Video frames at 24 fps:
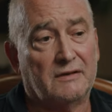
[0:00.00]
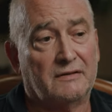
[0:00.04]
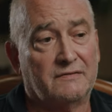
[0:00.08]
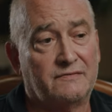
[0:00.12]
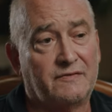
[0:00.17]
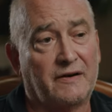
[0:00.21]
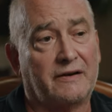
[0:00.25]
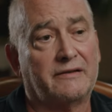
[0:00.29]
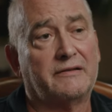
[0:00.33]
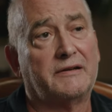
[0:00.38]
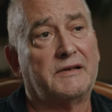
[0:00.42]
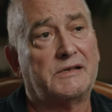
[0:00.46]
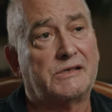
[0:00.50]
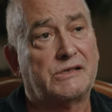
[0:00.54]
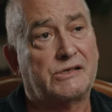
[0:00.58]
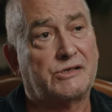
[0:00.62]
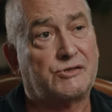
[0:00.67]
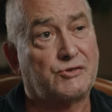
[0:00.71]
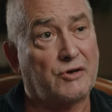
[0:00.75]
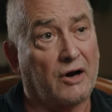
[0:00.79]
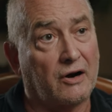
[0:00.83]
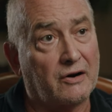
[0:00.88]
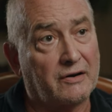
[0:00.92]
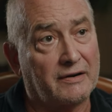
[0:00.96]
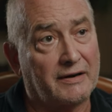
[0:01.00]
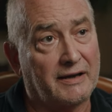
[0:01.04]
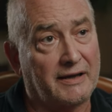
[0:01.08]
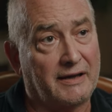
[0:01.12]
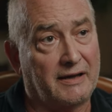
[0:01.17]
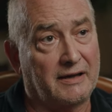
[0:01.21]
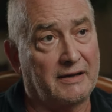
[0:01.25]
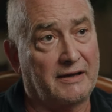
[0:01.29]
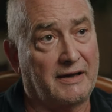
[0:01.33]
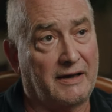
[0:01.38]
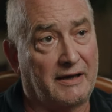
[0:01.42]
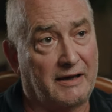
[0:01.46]
very
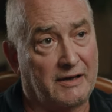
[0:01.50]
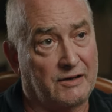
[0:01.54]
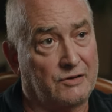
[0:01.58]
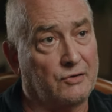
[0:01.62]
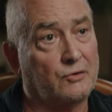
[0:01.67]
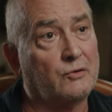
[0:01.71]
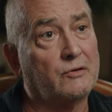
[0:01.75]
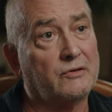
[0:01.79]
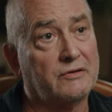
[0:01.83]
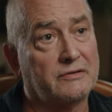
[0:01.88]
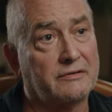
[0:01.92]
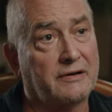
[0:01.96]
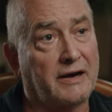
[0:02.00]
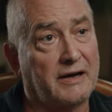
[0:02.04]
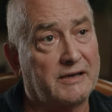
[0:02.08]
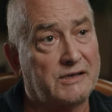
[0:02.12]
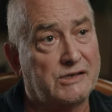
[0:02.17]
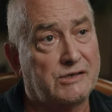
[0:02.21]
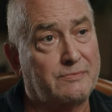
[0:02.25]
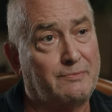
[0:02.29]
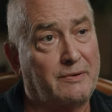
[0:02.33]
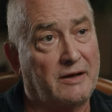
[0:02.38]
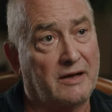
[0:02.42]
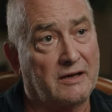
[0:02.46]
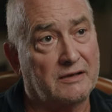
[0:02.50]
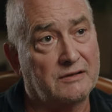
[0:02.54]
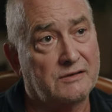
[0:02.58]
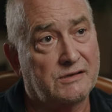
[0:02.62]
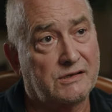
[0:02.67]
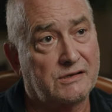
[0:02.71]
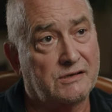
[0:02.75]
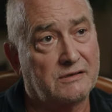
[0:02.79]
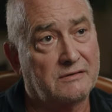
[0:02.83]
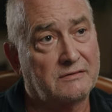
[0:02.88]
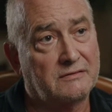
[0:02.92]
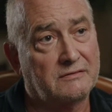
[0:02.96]
strongly hit all the right
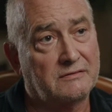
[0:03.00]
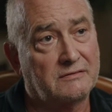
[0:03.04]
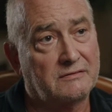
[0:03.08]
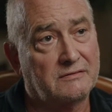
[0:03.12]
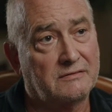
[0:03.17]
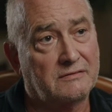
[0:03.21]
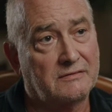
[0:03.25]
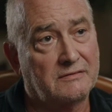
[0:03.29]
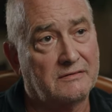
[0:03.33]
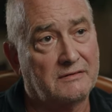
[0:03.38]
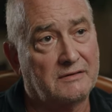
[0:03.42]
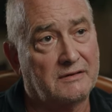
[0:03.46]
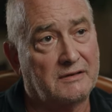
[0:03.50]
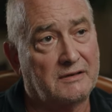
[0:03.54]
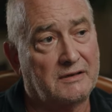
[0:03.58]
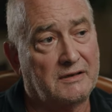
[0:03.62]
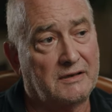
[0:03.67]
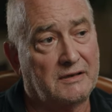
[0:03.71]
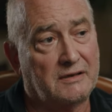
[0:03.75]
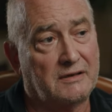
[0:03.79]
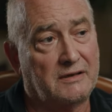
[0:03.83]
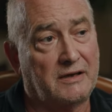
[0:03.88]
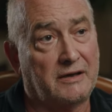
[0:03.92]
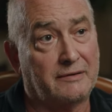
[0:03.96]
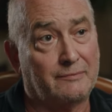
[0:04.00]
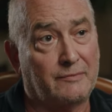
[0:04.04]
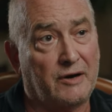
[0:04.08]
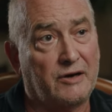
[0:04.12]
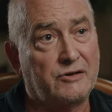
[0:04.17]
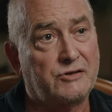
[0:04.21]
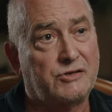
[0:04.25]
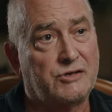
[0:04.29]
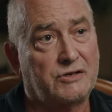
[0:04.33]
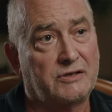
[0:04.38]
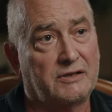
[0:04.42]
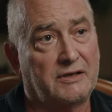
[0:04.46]
spots,
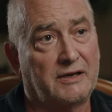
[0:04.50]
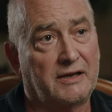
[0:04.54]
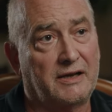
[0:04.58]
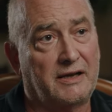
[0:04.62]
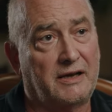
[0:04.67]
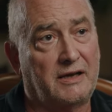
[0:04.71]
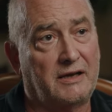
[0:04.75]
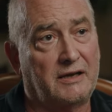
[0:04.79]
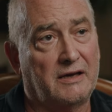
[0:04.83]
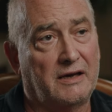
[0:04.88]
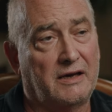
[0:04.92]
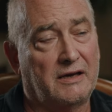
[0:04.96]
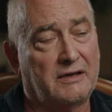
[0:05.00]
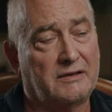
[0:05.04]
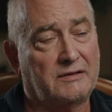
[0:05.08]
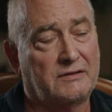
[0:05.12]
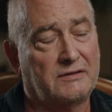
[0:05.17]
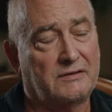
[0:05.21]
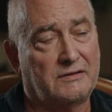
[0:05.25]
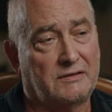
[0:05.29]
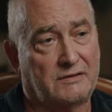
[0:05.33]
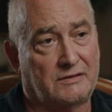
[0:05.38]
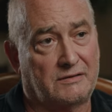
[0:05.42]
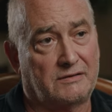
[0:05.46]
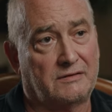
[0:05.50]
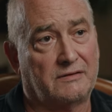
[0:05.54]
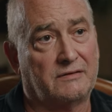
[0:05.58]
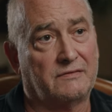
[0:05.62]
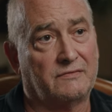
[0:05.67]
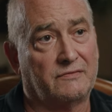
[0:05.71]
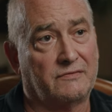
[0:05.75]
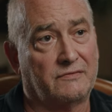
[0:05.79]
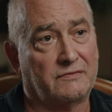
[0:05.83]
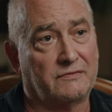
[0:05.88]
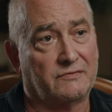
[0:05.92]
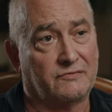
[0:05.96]
emotionally and
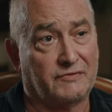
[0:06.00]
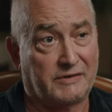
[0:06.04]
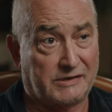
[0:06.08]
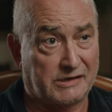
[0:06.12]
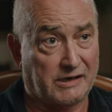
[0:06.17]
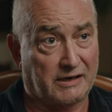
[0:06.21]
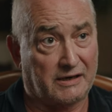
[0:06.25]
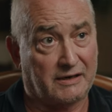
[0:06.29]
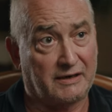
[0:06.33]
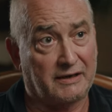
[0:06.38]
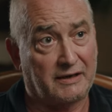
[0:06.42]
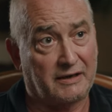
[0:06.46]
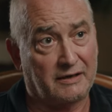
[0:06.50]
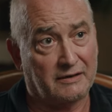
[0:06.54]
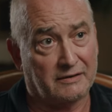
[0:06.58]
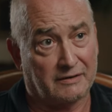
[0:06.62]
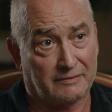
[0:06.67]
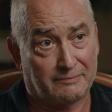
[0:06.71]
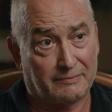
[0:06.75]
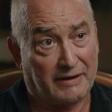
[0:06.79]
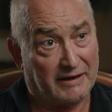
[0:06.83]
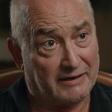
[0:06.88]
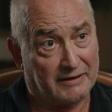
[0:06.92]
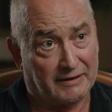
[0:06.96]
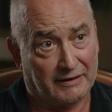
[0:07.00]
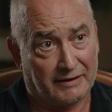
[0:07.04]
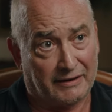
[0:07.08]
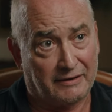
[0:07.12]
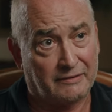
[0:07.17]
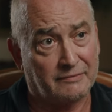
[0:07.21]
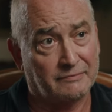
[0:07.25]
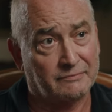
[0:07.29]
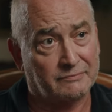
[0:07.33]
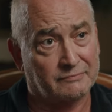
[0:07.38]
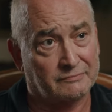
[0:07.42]
physically and mentally.